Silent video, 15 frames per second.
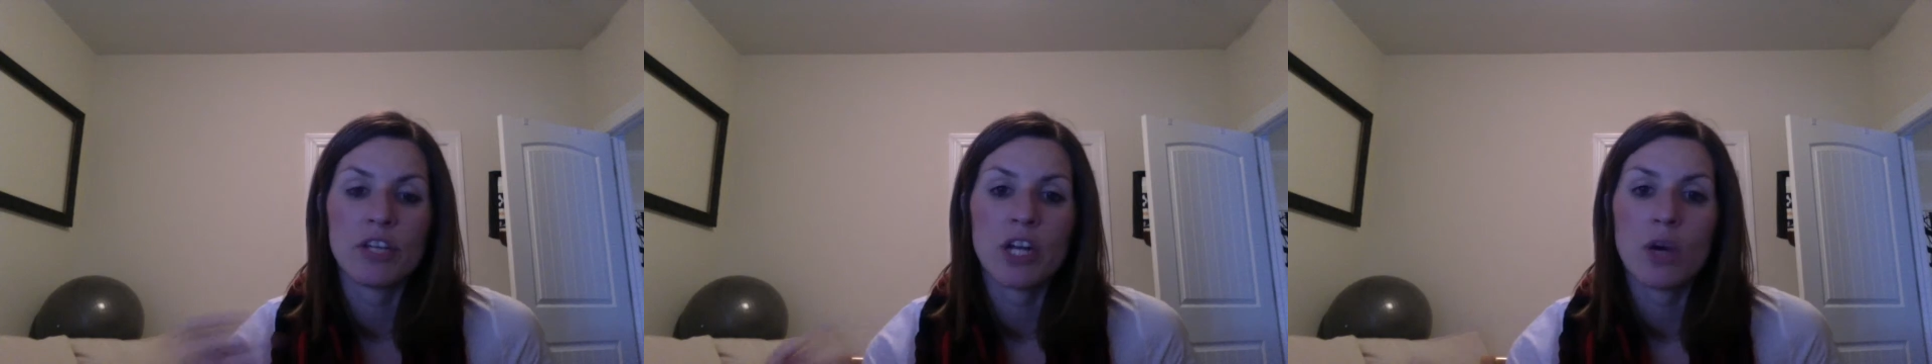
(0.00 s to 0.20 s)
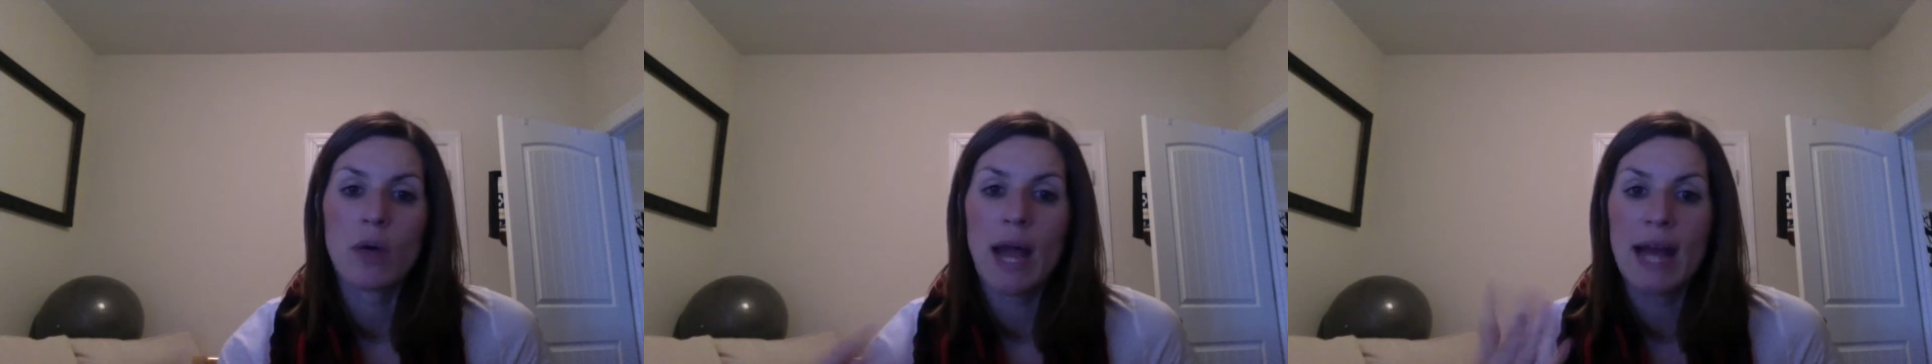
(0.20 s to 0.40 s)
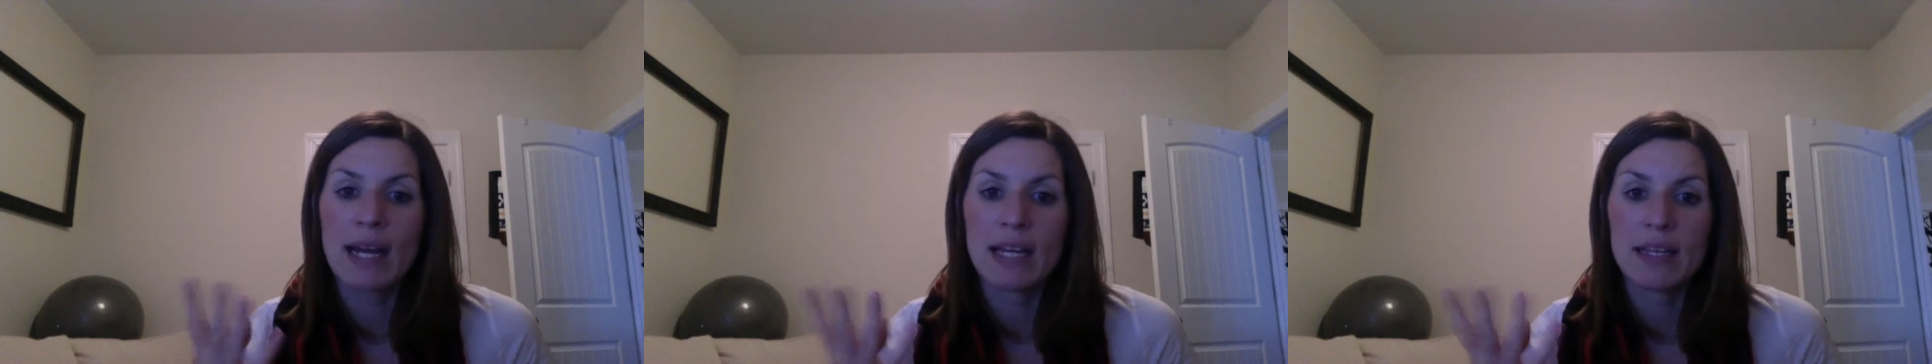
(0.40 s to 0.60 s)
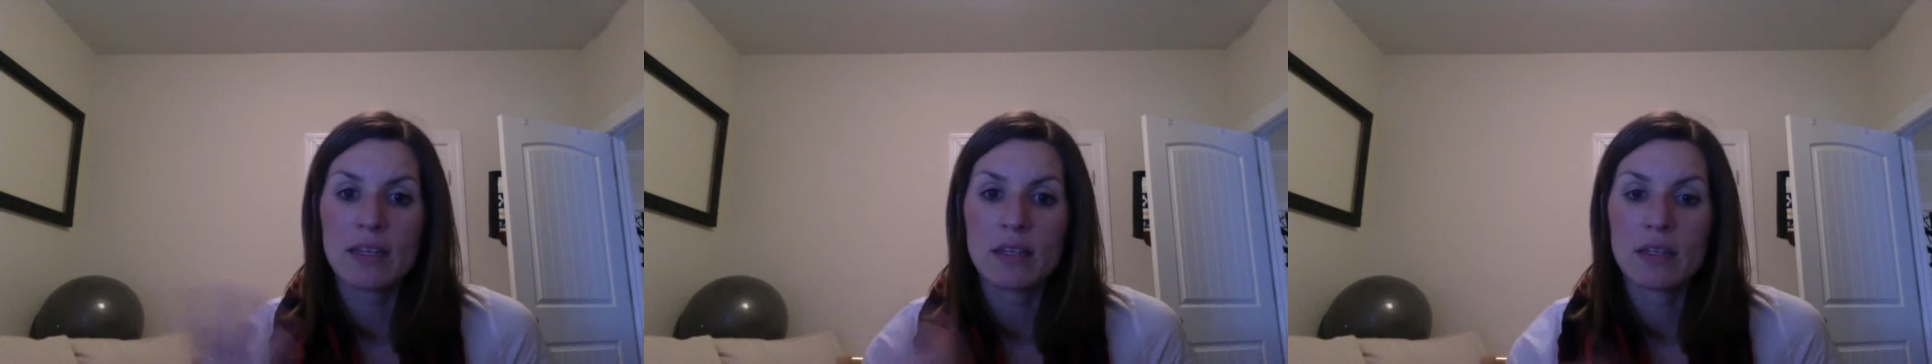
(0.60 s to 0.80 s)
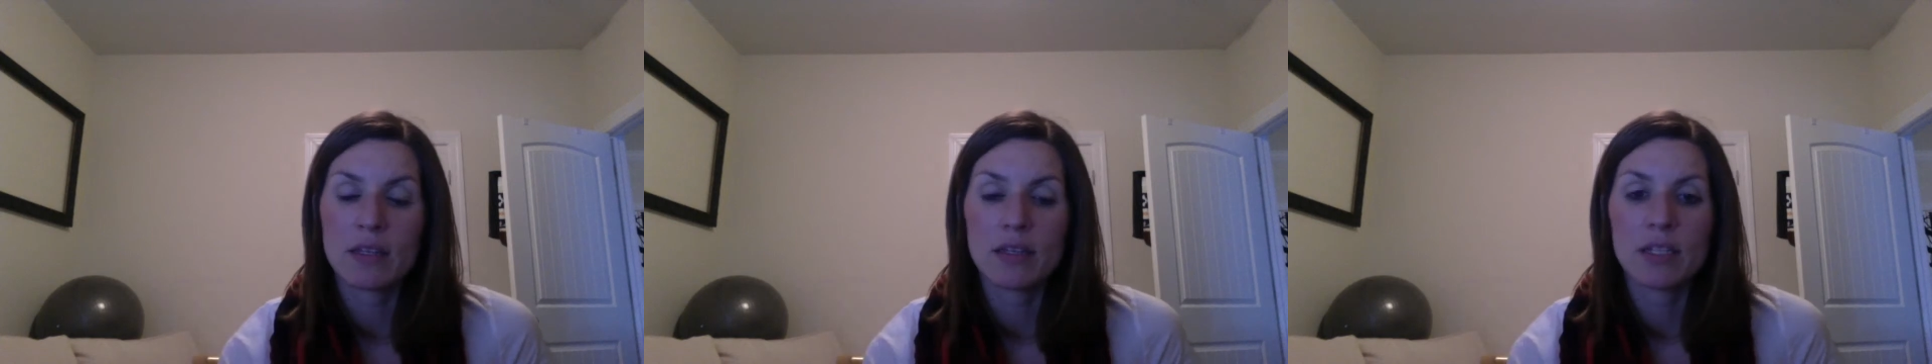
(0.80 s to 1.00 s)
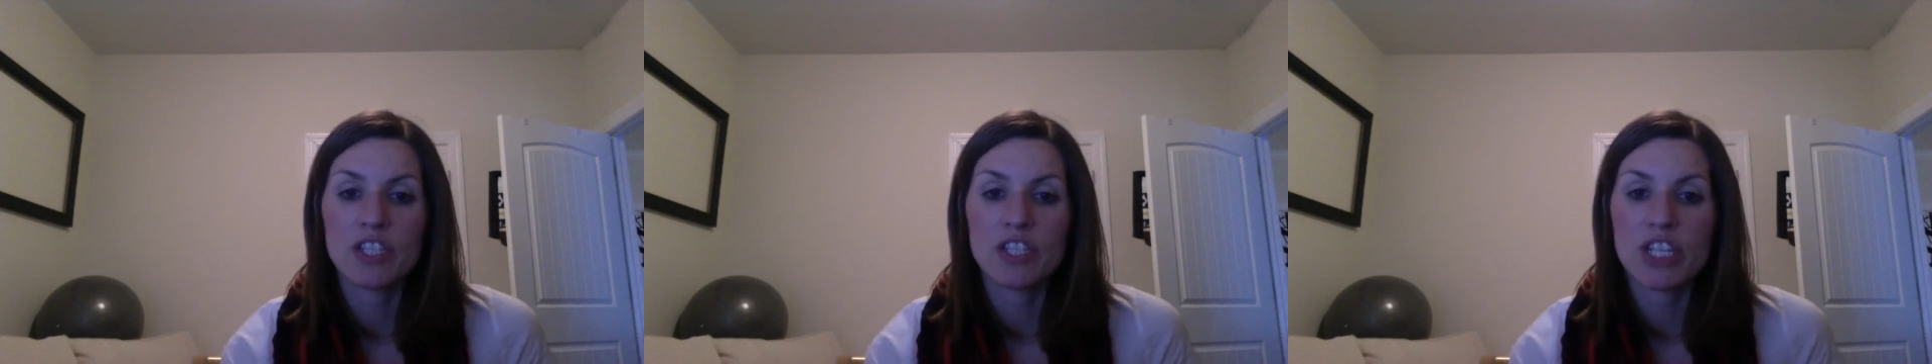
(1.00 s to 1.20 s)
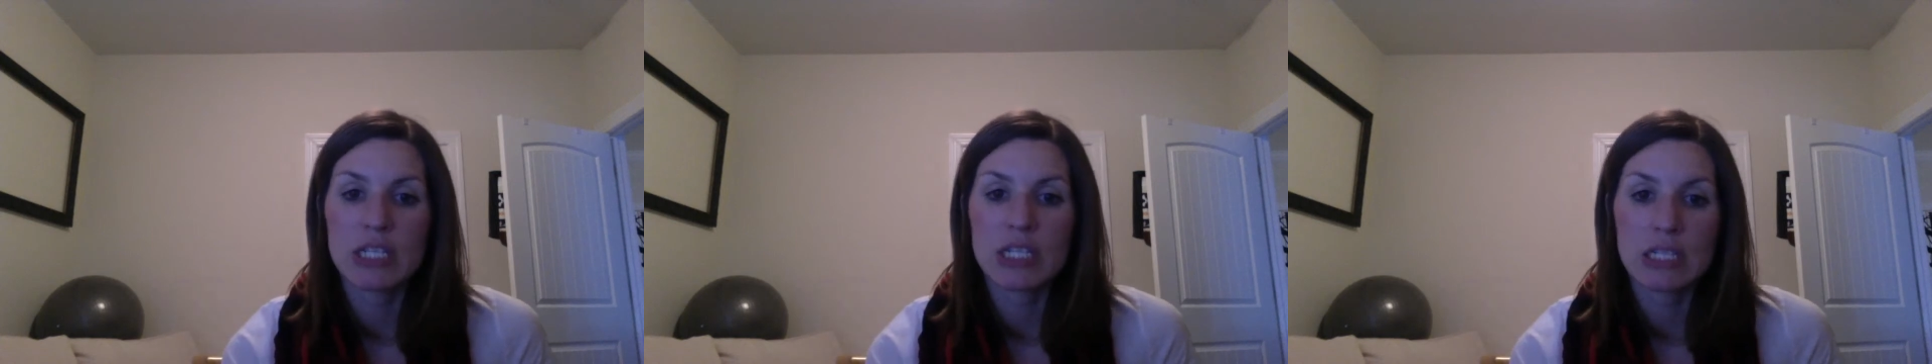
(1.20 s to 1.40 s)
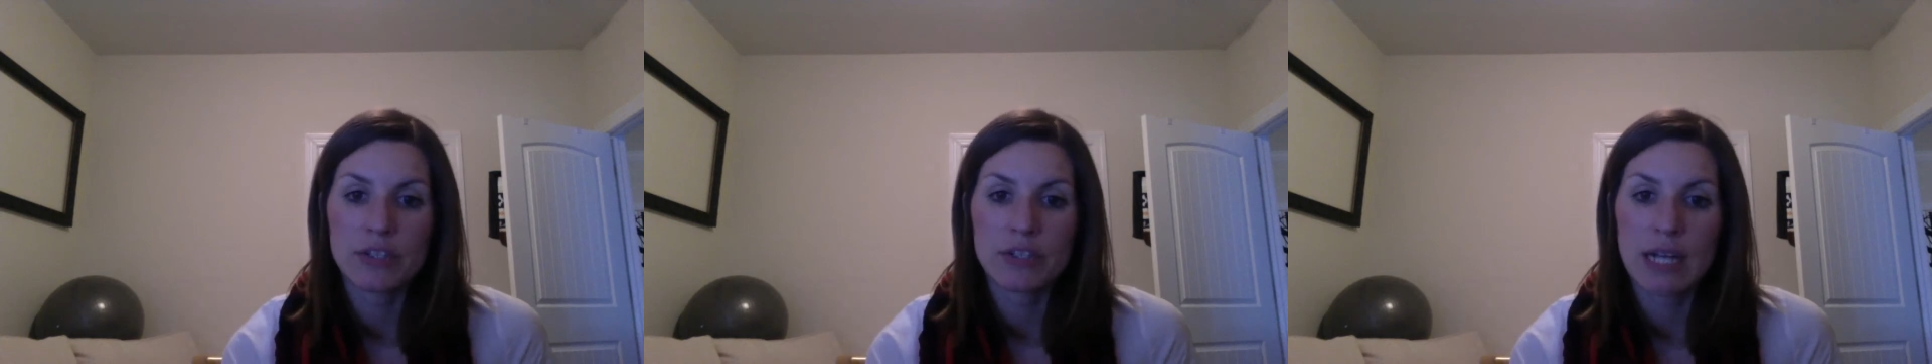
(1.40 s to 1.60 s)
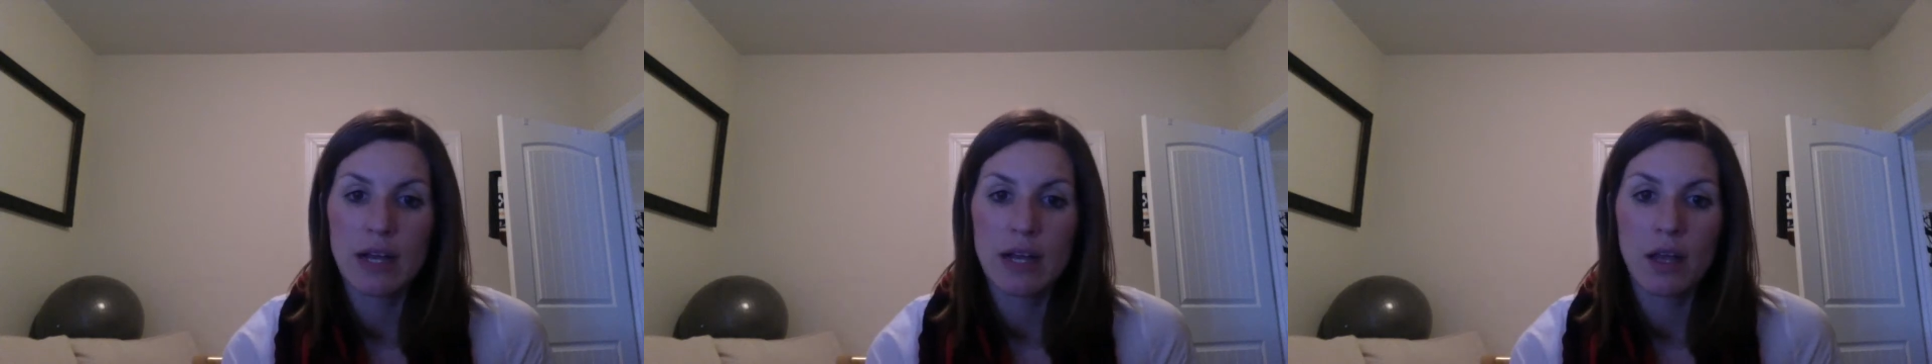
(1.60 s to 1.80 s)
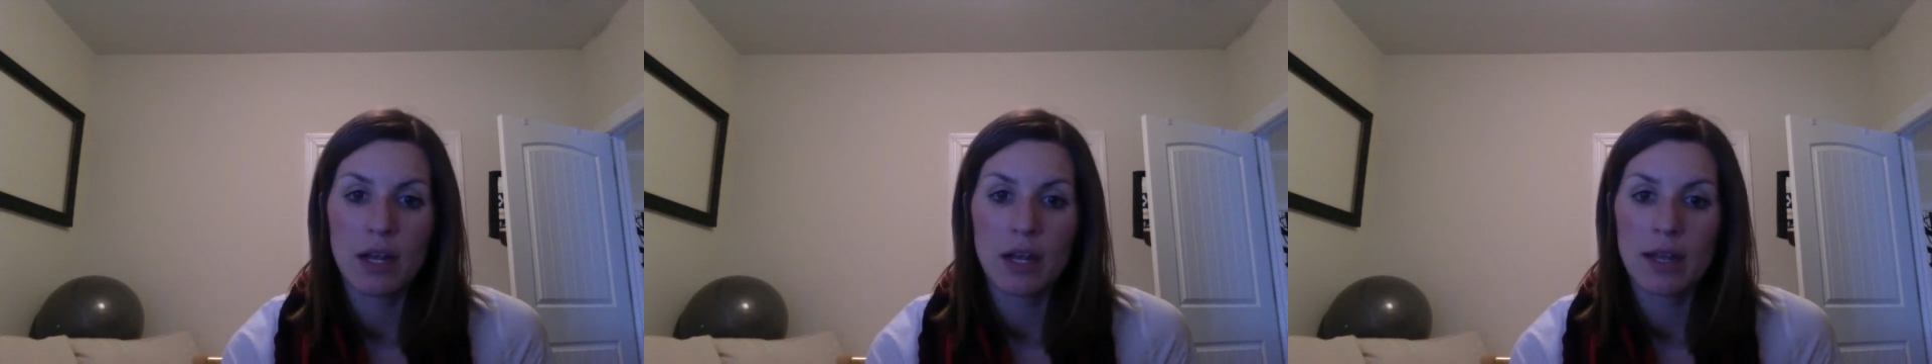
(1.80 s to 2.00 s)
adding the cheese on your
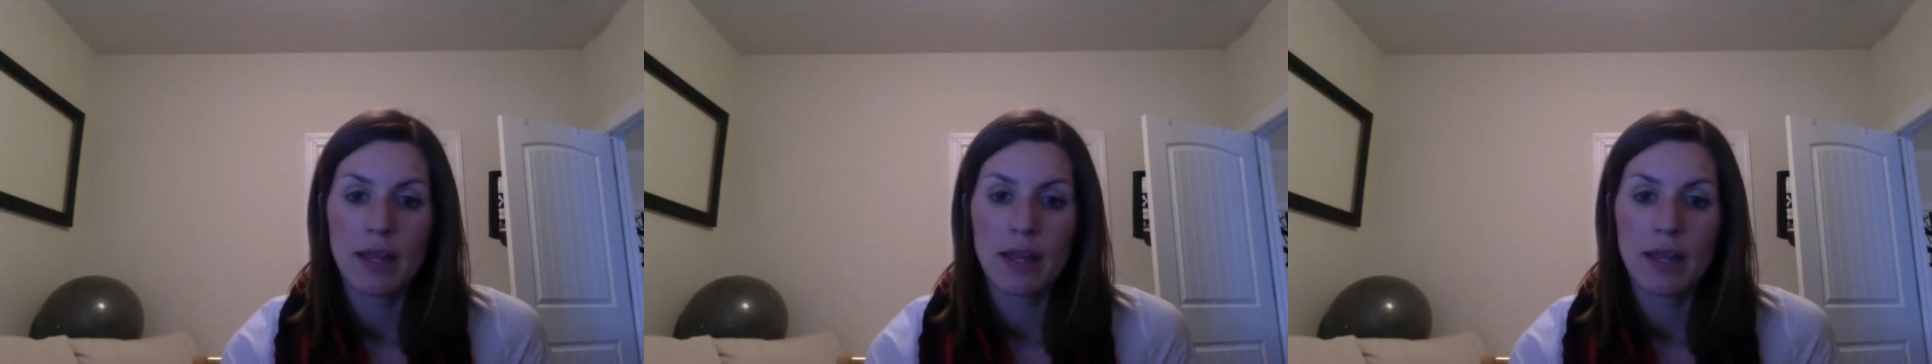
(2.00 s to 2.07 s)
salad,